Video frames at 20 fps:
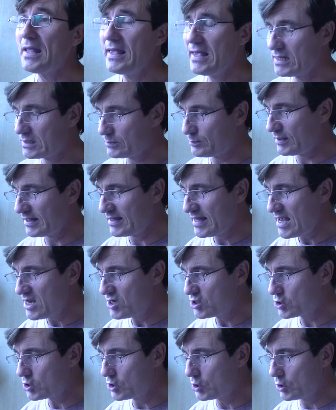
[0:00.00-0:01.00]

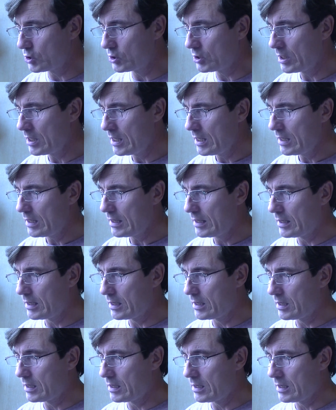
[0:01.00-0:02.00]
explanation
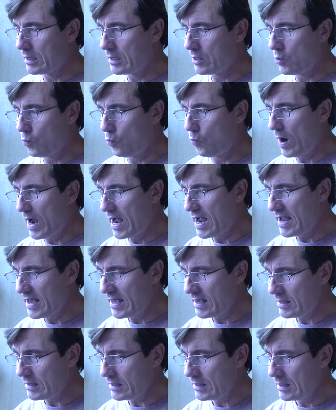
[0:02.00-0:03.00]

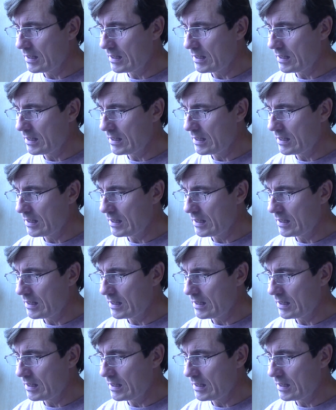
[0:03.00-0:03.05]
why